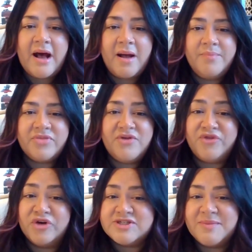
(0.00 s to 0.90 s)
Um,
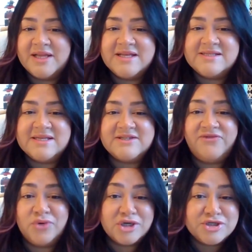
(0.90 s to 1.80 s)
first on my list is
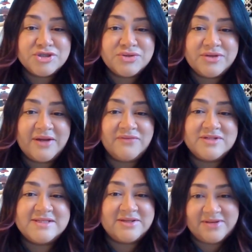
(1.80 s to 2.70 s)
fortitude and
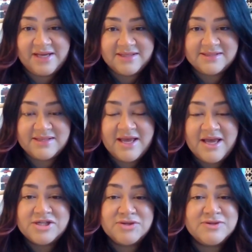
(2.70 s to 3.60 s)
resilience.
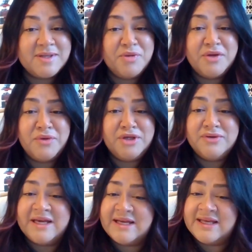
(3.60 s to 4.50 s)
So, someone, when you
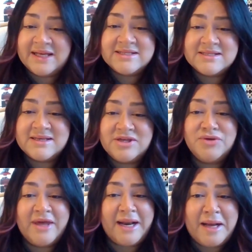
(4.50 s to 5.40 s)
get kicked,
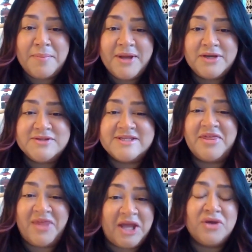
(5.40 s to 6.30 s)
you get up and you say,
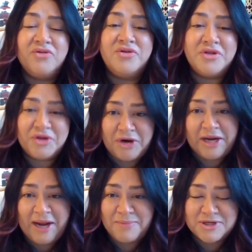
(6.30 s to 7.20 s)
Thank you for the
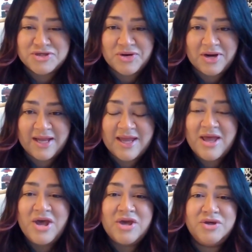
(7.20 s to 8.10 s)
learning opportunity.
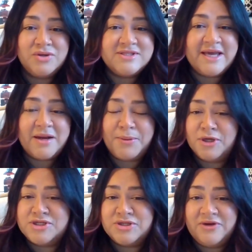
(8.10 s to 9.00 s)
You don't take a
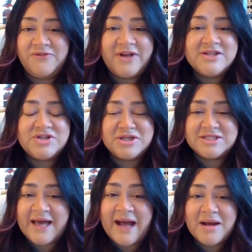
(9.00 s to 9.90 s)
personal offense or
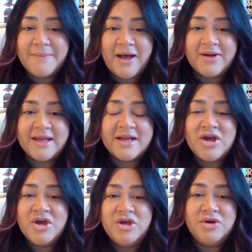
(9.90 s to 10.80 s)
attack about it.
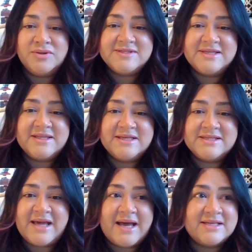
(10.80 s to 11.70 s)
You don't see
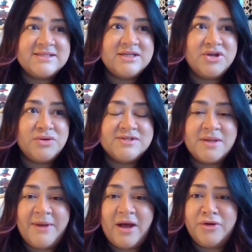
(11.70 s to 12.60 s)
this as, you know,
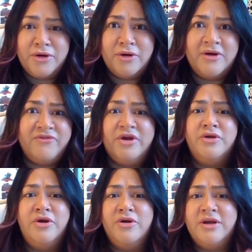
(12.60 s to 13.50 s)
somehow you're a
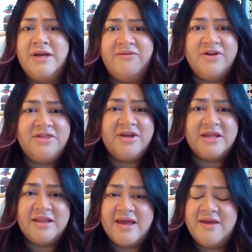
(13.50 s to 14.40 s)
failure in everything
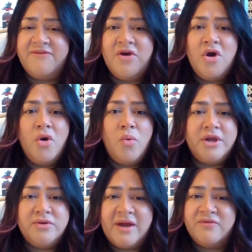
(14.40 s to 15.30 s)
in life.
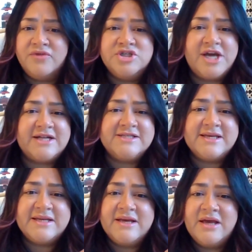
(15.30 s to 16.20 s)
When you get
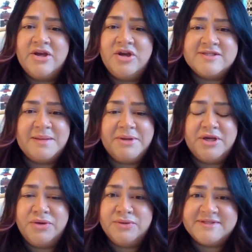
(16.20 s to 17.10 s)
rejected, you're
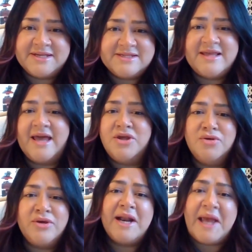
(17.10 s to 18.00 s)
somebody who says, Thank
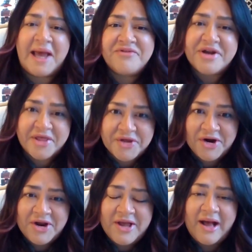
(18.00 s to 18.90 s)
you, can I have another?
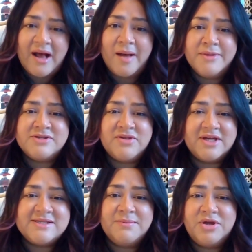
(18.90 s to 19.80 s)
Um, so
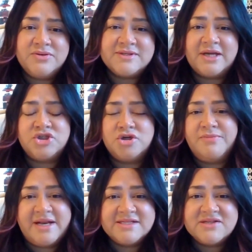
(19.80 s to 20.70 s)
that's somebody who's got
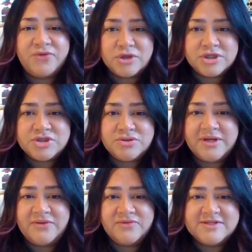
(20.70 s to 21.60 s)
tremendous fortitude
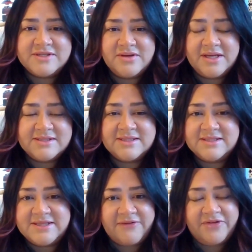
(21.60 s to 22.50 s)
and resilience
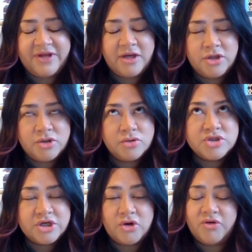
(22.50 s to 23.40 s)
is definitely a
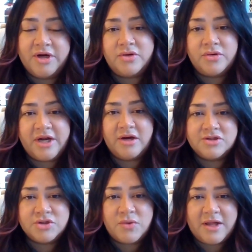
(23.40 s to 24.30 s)
huge and critical
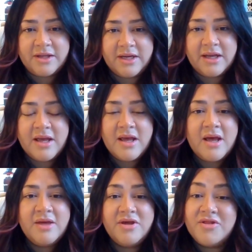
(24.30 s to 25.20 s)
character quality.
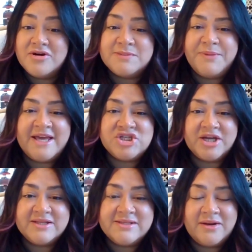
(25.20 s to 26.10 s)
The other is patience.